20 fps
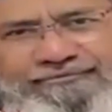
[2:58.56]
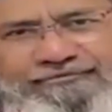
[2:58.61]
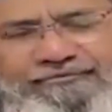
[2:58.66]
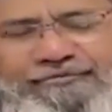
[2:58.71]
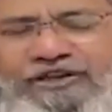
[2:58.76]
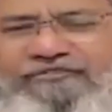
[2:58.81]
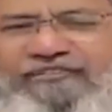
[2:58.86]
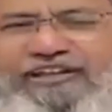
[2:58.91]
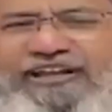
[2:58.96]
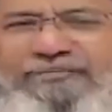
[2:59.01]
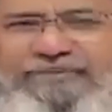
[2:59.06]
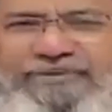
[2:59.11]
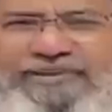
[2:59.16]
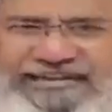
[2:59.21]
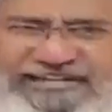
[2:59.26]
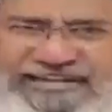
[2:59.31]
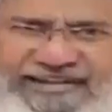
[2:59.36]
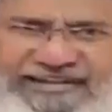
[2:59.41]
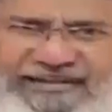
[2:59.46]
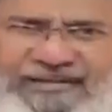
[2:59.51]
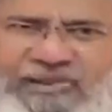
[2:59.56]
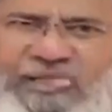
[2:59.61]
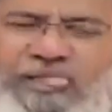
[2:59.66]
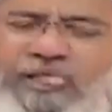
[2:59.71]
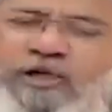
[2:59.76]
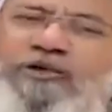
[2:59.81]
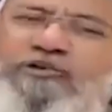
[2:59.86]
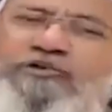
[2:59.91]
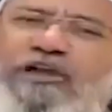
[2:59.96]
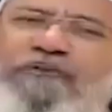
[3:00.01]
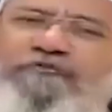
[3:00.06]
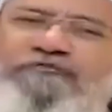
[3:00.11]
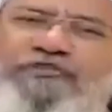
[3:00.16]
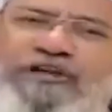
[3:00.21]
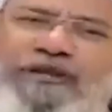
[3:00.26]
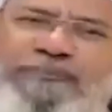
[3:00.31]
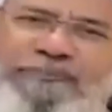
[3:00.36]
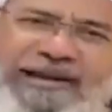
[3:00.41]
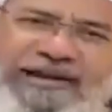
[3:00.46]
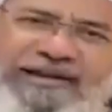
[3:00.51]
You have done a mistake. You have to
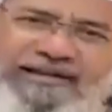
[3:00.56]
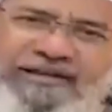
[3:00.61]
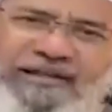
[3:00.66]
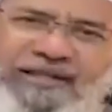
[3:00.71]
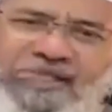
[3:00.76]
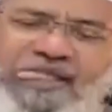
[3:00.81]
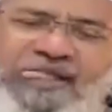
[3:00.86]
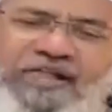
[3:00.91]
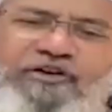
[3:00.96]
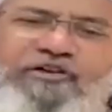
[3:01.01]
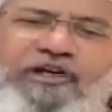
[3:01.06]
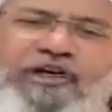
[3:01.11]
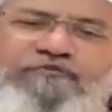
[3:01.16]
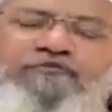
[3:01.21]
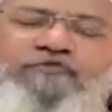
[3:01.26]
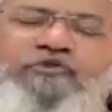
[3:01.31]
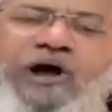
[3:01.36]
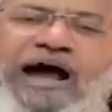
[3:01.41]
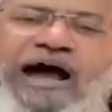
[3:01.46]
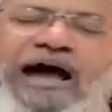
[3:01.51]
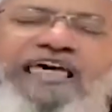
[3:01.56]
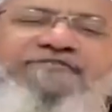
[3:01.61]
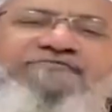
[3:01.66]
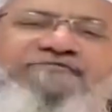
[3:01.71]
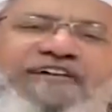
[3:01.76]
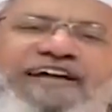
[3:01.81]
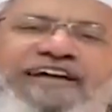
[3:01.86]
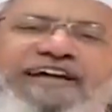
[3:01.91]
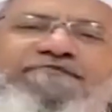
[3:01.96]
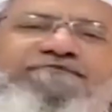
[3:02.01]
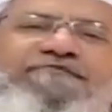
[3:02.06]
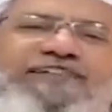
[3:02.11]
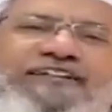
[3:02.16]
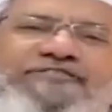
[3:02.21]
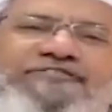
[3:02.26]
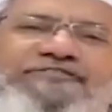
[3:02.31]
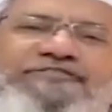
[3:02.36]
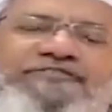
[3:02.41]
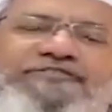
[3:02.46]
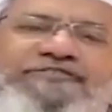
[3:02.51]
repent. You have to ask
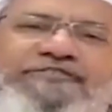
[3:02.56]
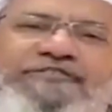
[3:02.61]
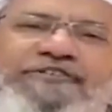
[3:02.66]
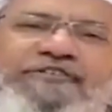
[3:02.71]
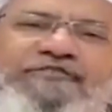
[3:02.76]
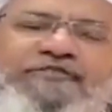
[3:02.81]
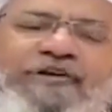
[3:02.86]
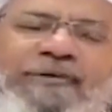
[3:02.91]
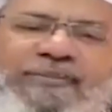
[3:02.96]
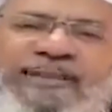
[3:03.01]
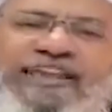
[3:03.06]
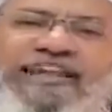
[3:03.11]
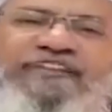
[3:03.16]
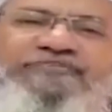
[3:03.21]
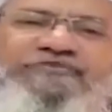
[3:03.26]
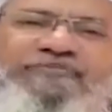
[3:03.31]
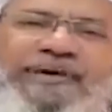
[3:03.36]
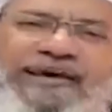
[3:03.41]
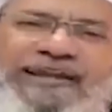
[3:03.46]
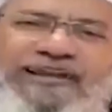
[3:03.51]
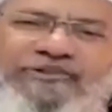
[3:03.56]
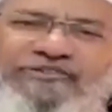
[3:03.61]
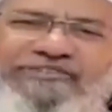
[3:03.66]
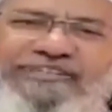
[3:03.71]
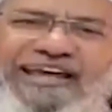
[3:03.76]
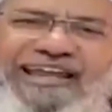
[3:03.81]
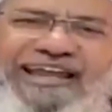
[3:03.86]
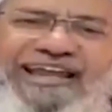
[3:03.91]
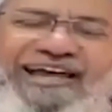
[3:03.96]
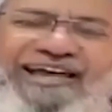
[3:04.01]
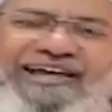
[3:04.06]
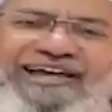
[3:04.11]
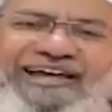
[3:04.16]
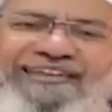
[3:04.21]
forgiveness from Allah subhanahu wa ta'ala